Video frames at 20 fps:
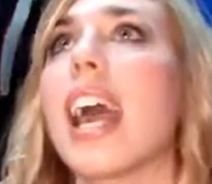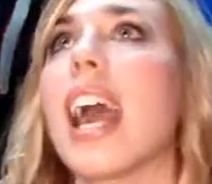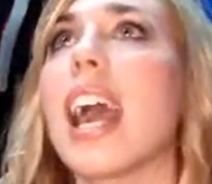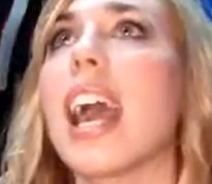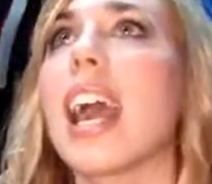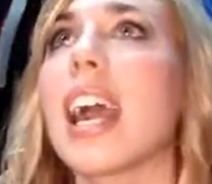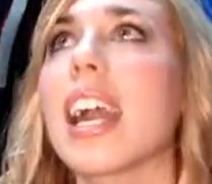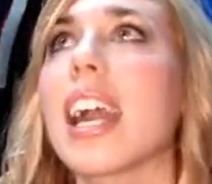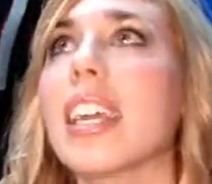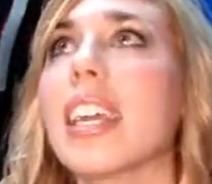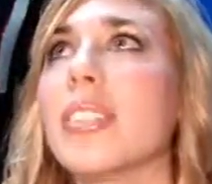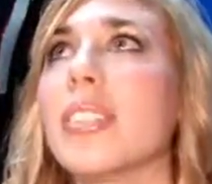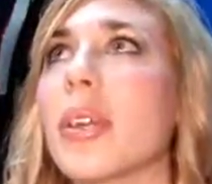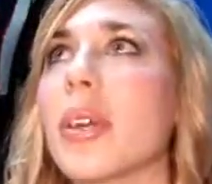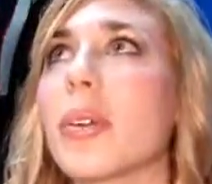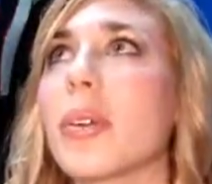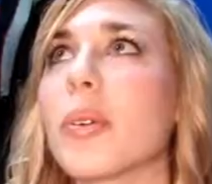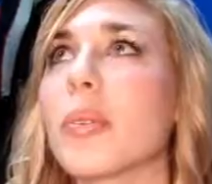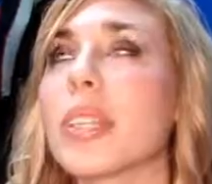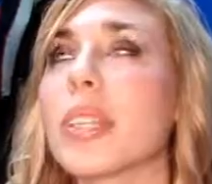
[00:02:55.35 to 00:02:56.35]
I,
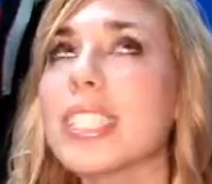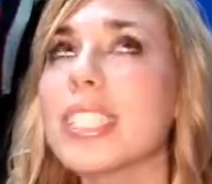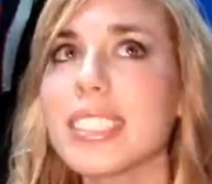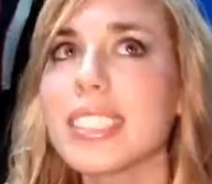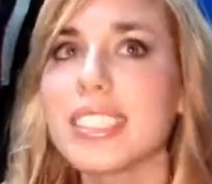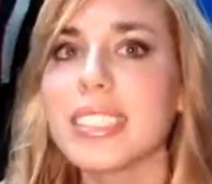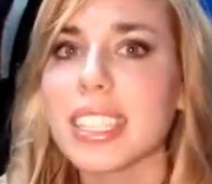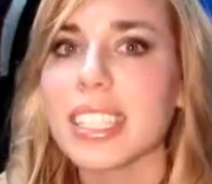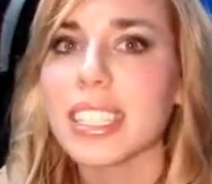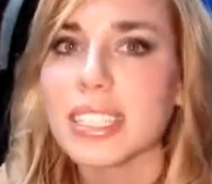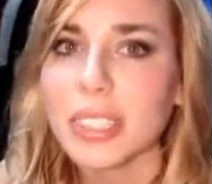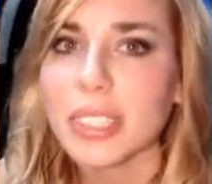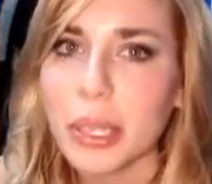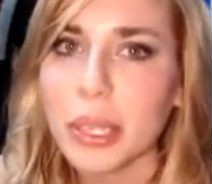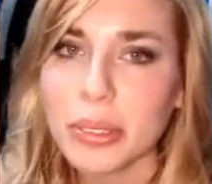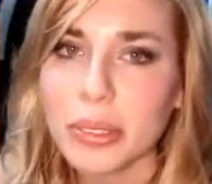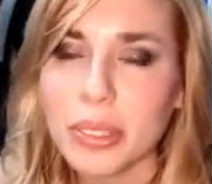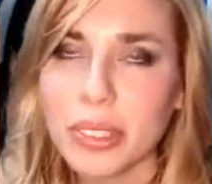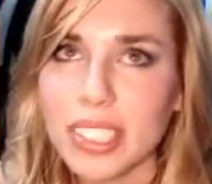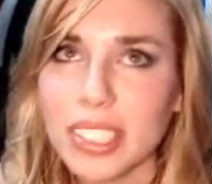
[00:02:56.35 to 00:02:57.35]
wanted to stick to
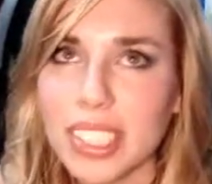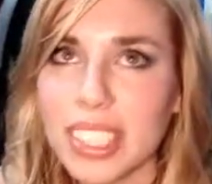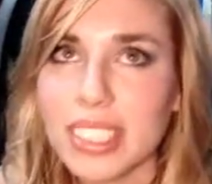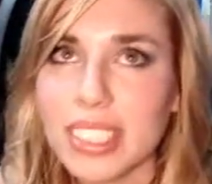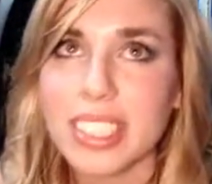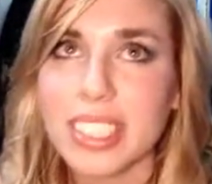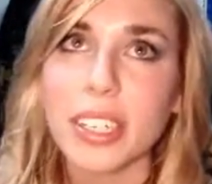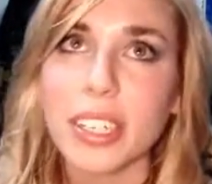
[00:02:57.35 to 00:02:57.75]
Coastal Scents.